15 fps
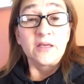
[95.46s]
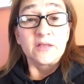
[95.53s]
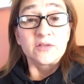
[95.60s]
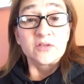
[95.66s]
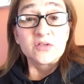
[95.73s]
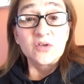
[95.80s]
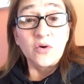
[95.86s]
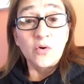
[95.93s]

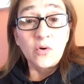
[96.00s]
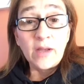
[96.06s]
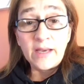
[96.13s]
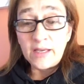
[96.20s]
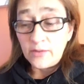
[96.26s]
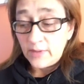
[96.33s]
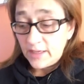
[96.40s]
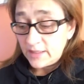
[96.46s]
So
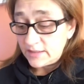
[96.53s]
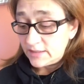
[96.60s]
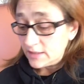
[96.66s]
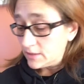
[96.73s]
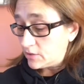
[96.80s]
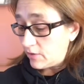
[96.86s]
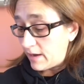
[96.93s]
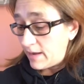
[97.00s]
anyway, it
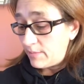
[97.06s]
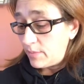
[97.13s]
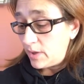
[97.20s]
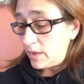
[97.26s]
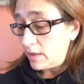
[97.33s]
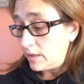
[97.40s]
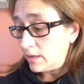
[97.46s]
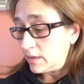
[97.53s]
said grab
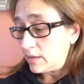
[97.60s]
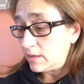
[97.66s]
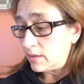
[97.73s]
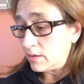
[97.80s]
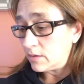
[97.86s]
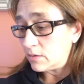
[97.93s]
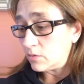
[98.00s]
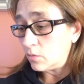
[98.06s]

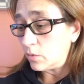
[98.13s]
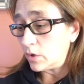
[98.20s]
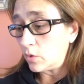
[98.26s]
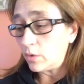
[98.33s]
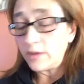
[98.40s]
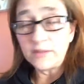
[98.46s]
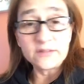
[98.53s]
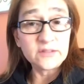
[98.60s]
what
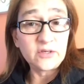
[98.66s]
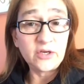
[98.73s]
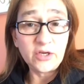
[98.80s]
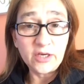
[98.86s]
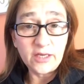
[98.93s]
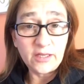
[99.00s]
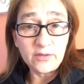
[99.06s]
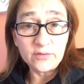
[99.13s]
oils are you
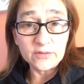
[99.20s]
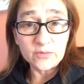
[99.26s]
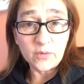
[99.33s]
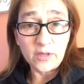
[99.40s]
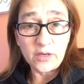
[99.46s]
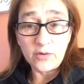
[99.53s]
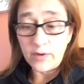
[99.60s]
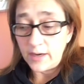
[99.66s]
gonna use while
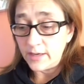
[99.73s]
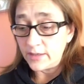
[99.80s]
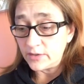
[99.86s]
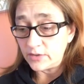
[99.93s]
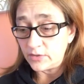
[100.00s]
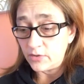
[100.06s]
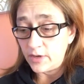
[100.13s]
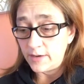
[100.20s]
you're writing your
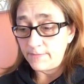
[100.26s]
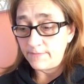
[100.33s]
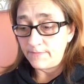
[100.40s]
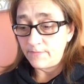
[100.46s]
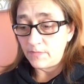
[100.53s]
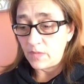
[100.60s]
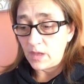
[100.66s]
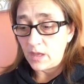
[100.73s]
story.
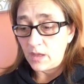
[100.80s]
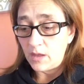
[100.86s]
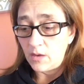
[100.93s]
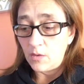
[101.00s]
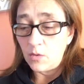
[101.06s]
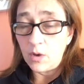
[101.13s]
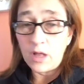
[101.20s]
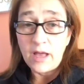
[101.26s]

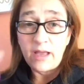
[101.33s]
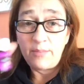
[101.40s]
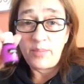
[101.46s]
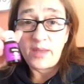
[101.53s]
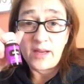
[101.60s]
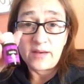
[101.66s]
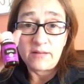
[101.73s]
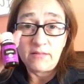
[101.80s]
Well, I
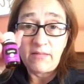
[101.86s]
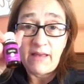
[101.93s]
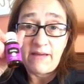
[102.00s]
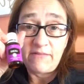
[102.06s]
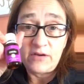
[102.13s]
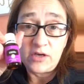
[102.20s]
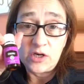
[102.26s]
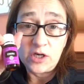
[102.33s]
picked
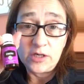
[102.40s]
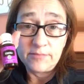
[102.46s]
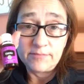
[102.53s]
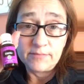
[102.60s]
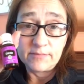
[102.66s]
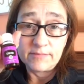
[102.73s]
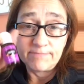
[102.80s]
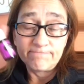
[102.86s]
lavender
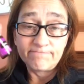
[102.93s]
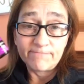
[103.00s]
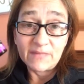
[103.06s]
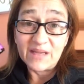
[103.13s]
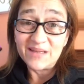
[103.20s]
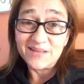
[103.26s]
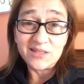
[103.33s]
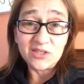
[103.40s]

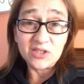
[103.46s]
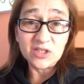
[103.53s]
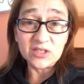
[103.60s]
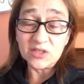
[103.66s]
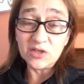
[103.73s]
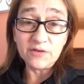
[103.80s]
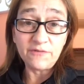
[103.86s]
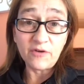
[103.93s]
because it's
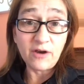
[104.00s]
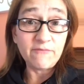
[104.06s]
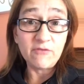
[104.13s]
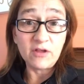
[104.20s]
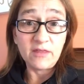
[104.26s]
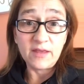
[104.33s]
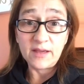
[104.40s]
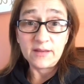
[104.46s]
just good for
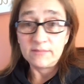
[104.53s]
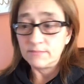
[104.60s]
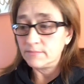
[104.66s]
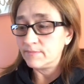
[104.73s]
everything,